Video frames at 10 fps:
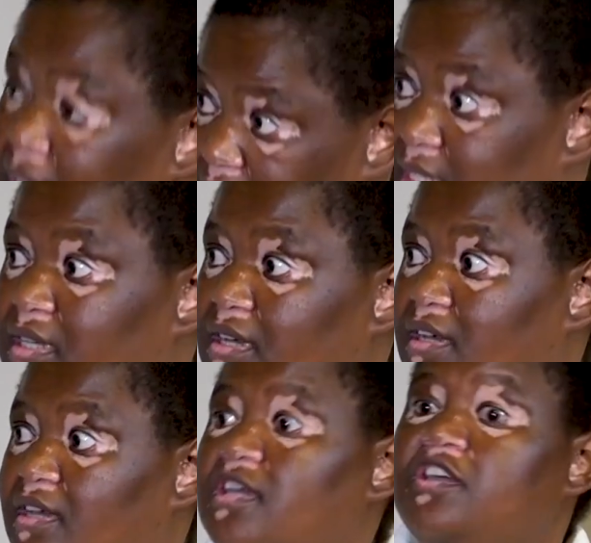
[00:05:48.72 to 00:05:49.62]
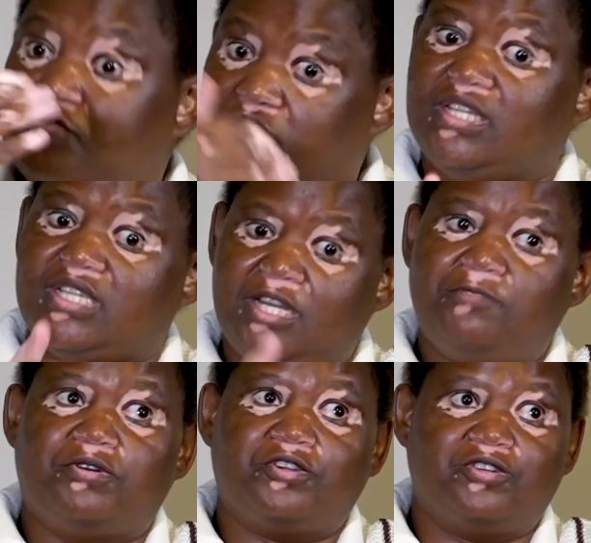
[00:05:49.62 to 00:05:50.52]
Yes. If there is a
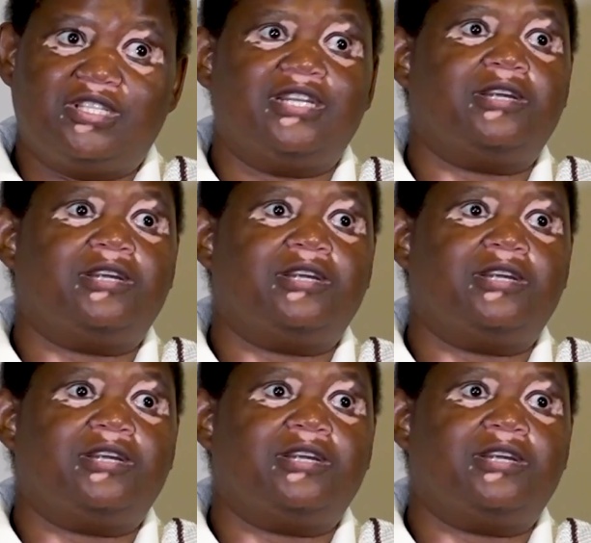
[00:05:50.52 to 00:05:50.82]
netball court and